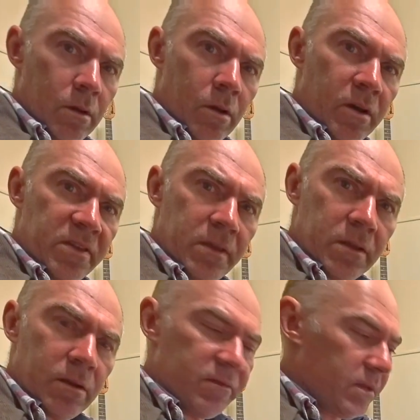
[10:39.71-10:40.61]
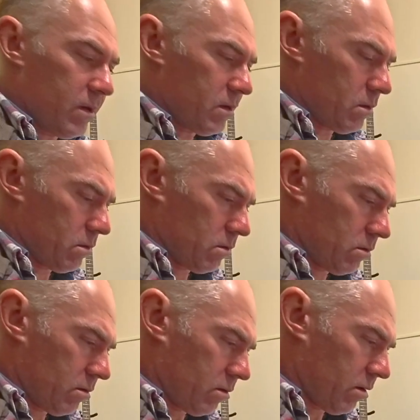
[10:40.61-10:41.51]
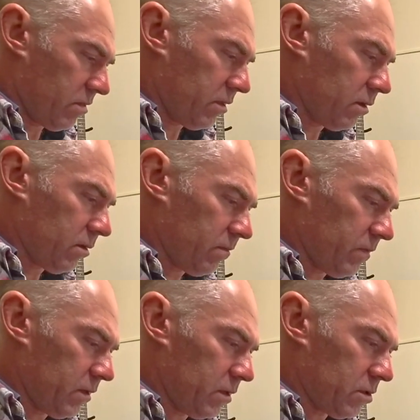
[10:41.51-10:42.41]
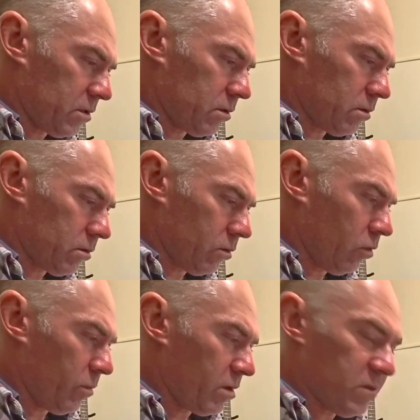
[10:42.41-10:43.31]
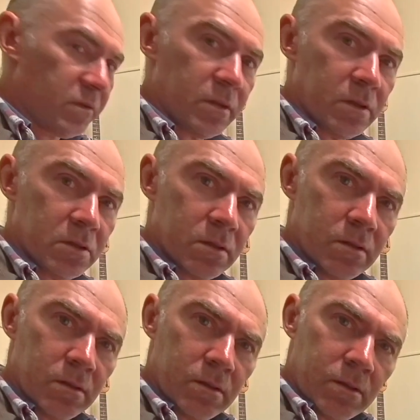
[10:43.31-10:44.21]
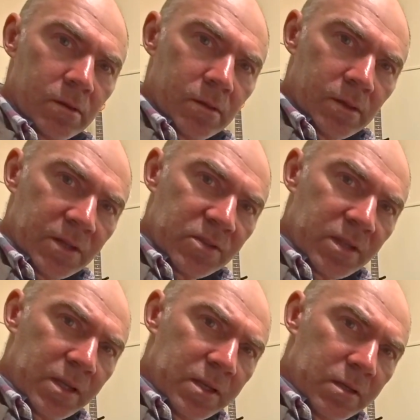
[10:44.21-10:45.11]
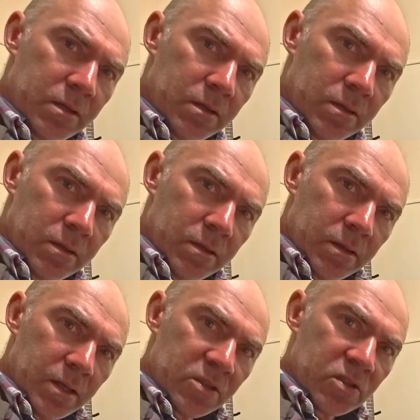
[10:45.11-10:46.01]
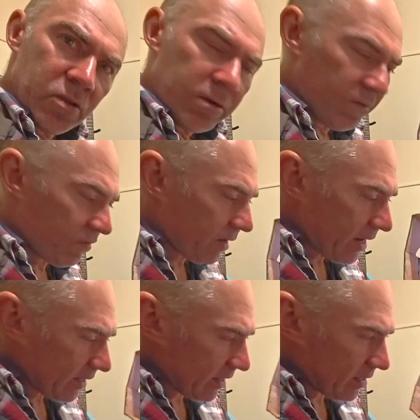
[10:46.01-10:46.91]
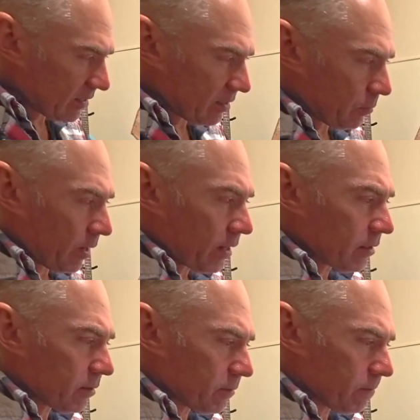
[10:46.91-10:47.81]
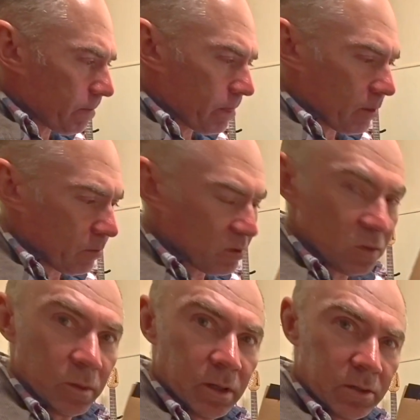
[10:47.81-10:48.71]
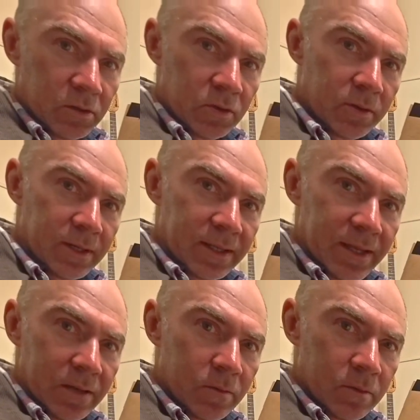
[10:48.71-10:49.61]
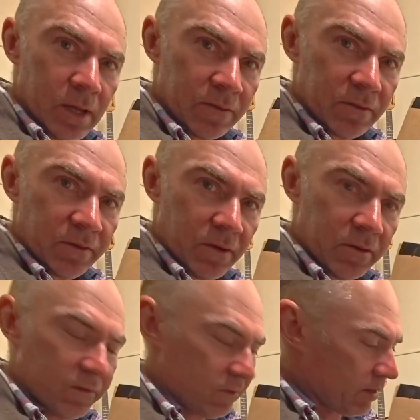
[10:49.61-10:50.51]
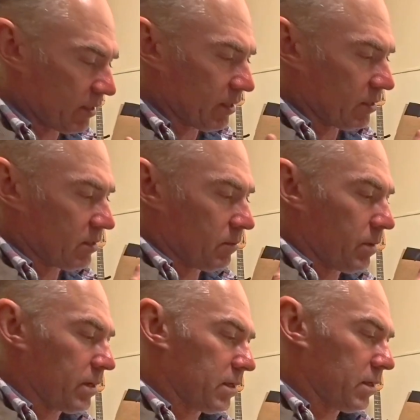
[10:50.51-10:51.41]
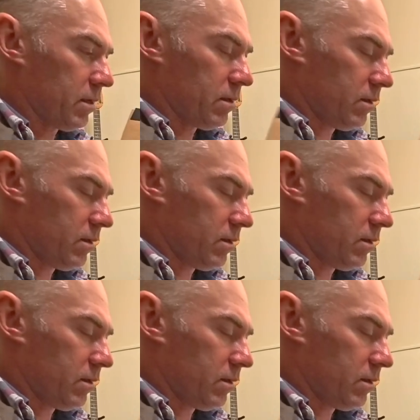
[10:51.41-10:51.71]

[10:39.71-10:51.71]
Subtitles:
I think I've done it. I think I'm finished. Almost finished. It's in. It's not flat against the back, which is what I was trying to get. Have the phone flat against the back here.